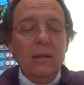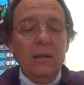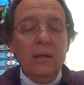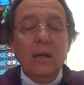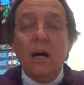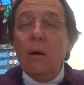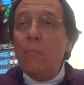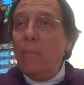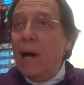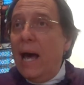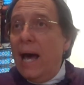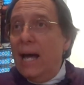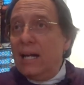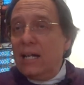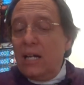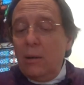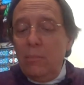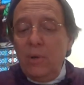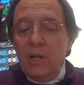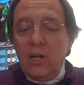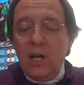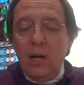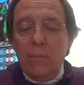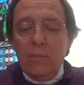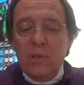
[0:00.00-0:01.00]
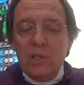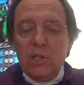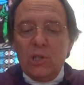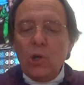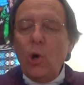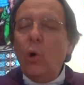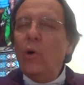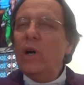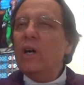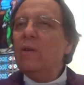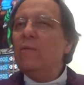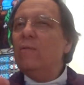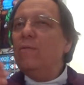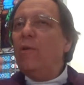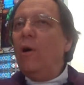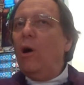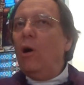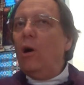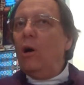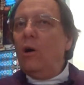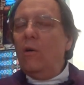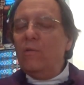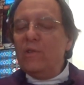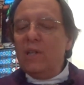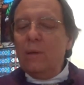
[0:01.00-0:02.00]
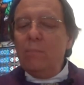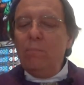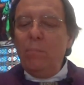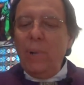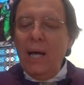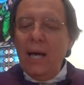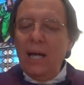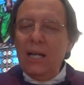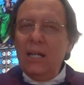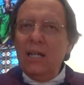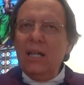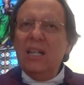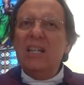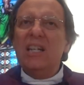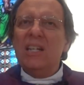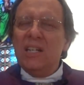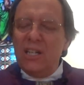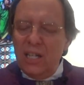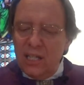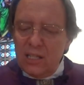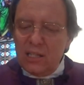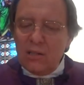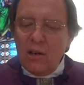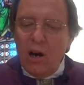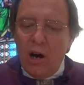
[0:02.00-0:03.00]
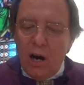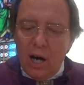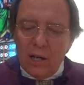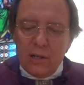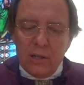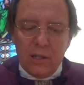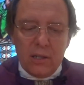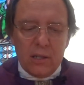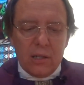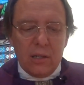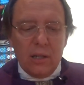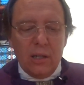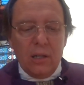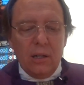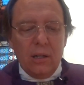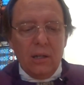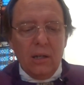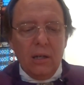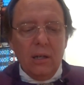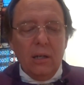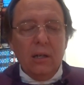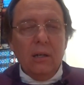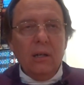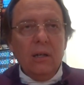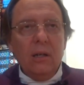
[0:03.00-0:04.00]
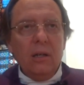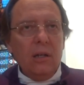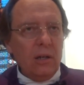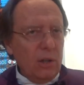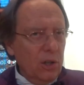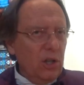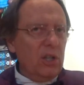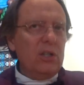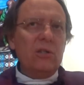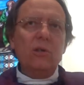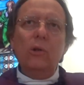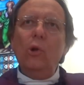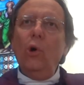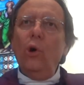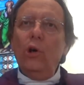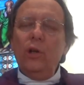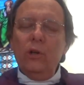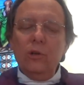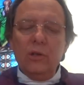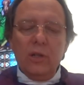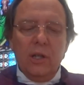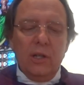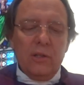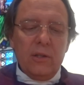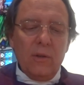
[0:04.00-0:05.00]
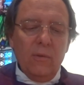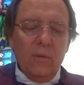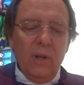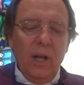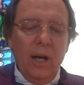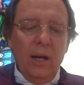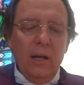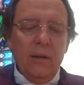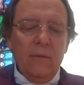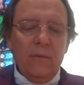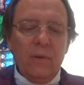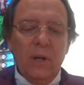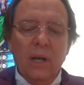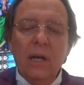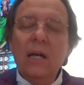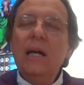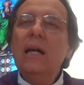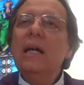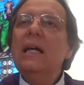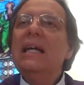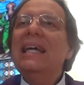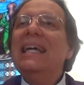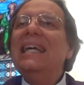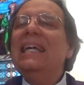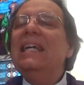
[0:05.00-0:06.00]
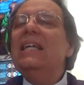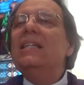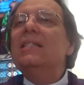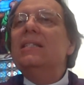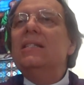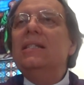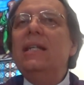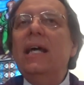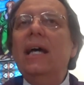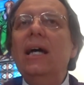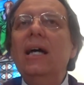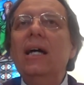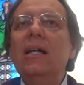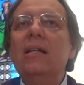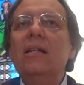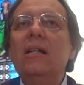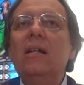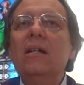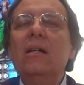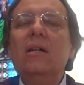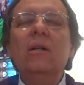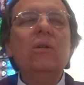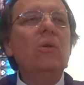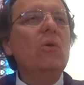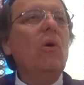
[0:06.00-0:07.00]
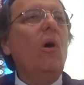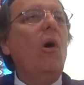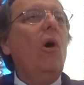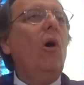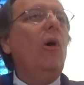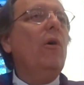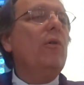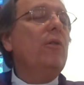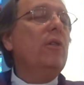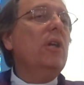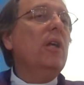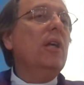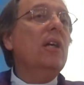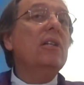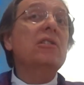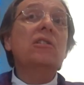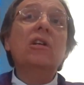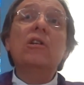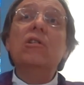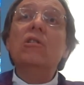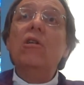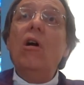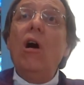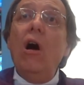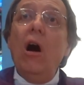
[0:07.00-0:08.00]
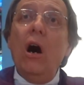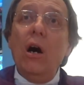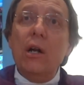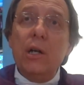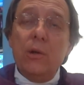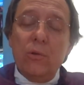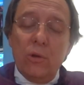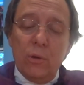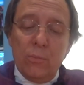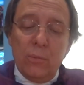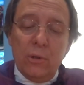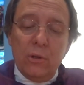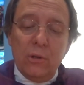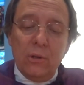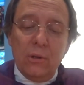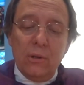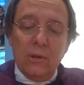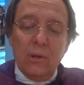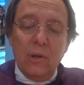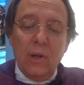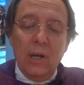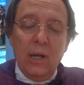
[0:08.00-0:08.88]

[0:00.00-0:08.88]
A man can become so involved in petty dishonesty, disloyalties of life, he is dead to all things that are honorable.